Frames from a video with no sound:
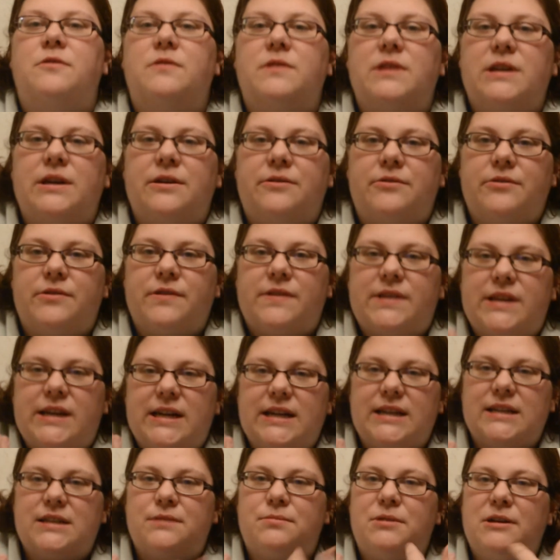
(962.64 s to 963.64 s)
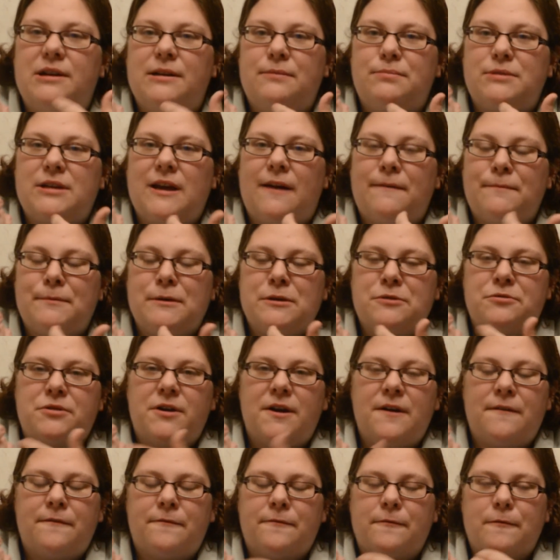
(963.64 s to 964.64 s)
what the ironic thing is? My lips have been
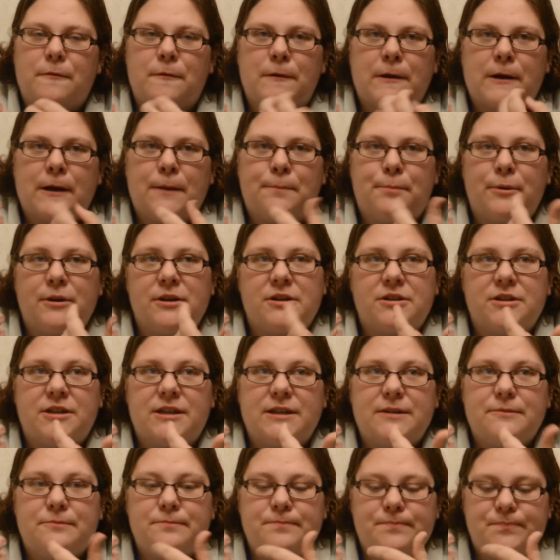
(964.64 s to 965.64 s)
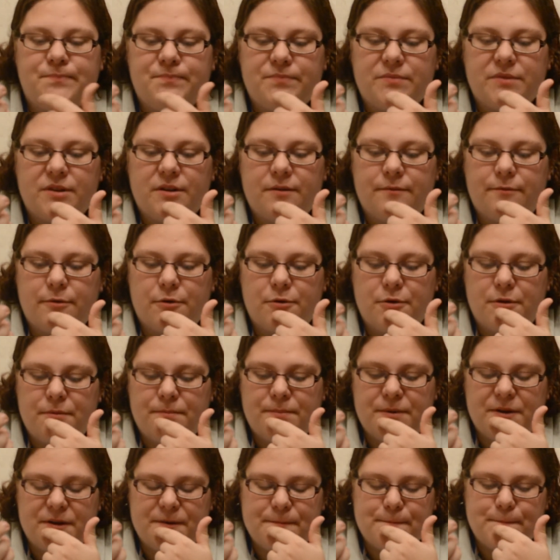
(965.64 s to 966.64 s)
dry for a couple of time. For
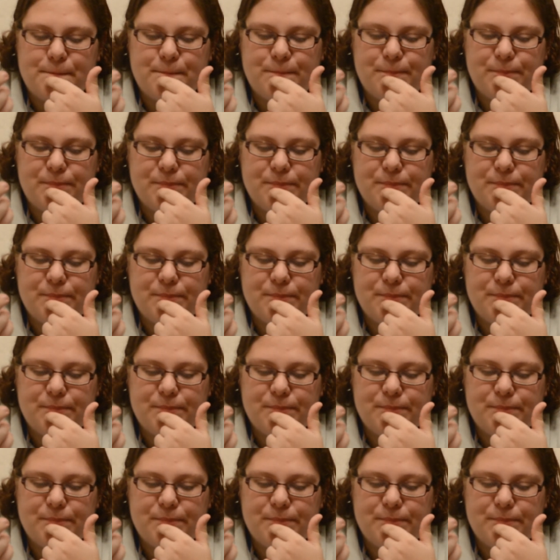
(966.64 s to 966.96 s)
a bit.